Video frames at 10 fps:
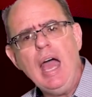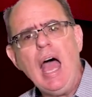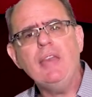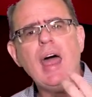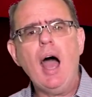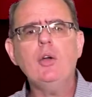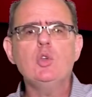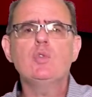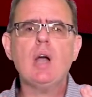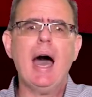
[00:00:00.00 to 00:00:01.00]
And now
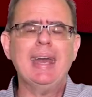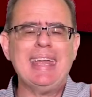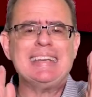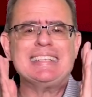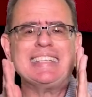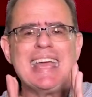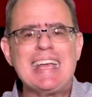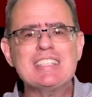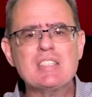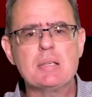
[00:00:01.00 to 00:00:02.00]
you've got a
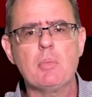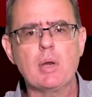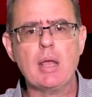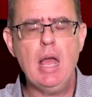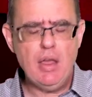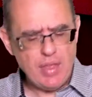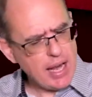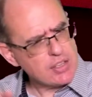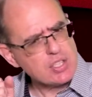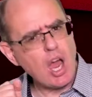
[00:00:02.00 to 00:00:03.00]
testimony that
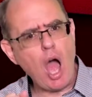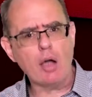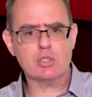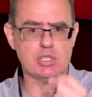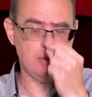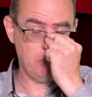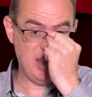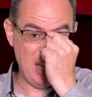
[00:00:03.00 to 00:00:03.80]
has an unction,